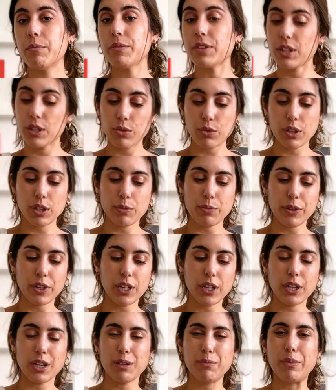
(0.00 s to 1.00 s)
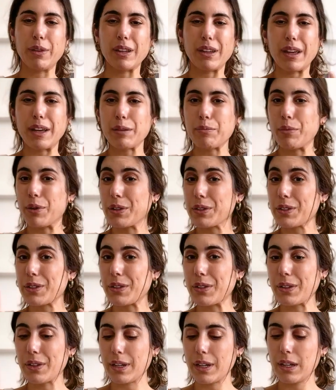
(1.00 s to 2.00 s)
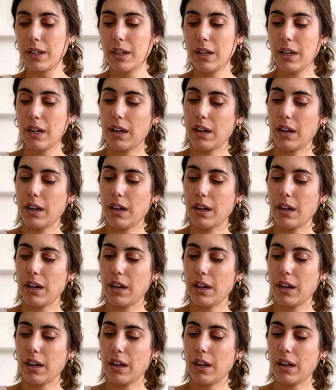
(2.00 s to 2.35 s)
This one is pretty good, but like personally,